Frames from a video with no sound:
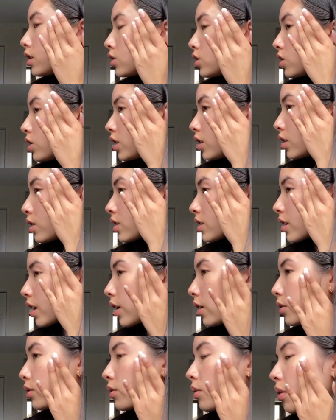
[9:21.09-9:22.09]
shears
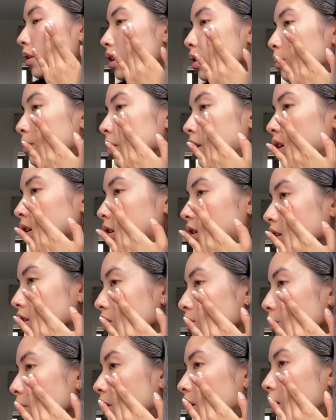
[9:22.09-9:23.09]
out quite a bit,
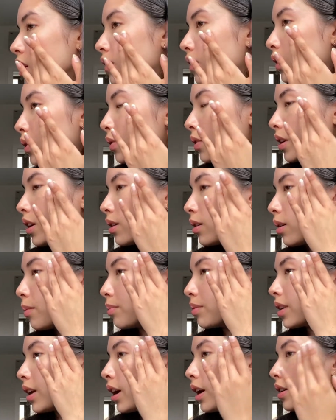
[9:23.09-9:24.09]
this one, even though it
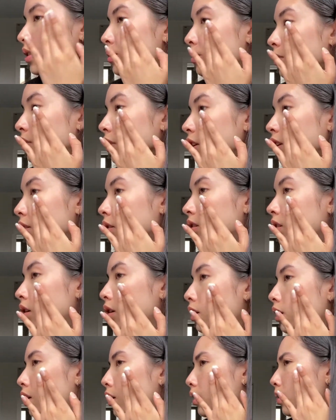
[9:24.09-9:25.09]
applies really
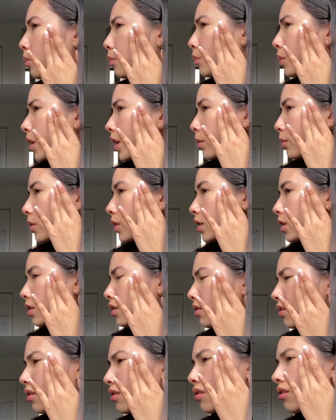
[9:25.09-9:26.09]

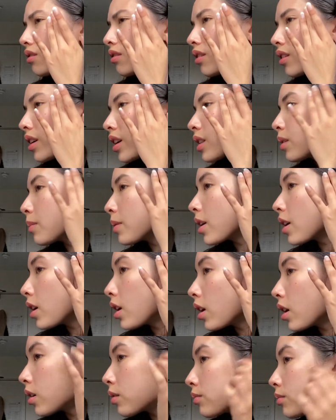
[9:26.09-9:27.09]
pigmented like at the
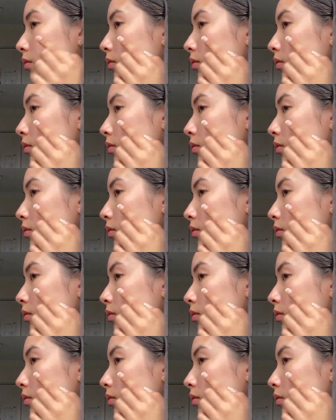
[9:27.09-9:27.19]
beginning.